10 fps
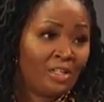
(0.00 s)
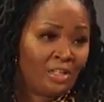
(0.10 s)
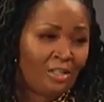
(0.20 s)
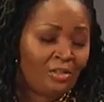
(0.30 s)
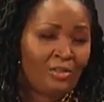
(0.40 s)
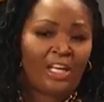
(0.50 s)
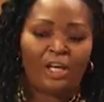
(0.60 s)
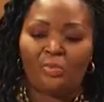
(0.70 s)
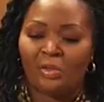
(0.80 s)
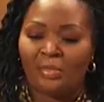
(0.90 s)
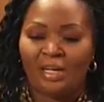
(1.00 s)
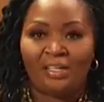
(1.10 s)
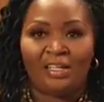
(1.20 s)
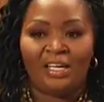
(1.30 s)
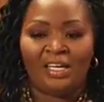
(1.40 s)
Helping my
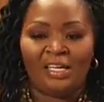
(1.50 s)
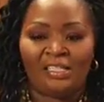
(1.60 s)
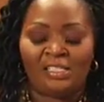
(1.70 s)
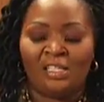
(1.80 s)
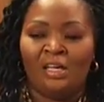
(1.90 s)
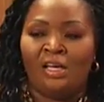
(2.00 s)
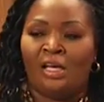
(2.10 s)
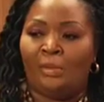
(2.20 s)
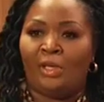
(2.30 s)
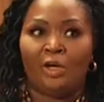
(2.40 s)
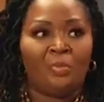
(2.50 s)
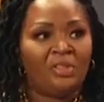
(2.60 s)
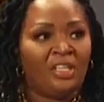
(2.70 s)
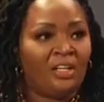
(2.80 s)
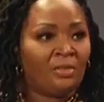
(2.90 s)
clients, helping
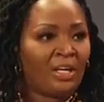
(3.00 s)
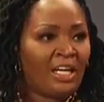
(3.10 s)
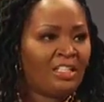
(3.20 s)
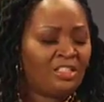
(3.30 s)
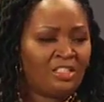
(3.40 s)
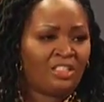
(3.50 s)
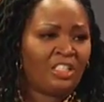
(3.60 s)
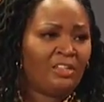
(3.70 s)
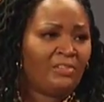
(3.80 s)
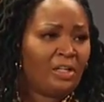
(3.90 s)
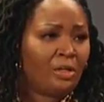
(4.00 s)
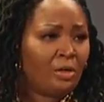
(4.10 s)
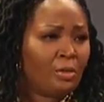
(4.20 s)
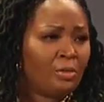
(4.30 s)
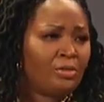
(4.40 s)
the other agents achieve their
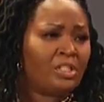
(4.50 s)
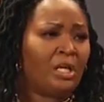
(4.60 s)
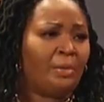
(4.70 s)
goals,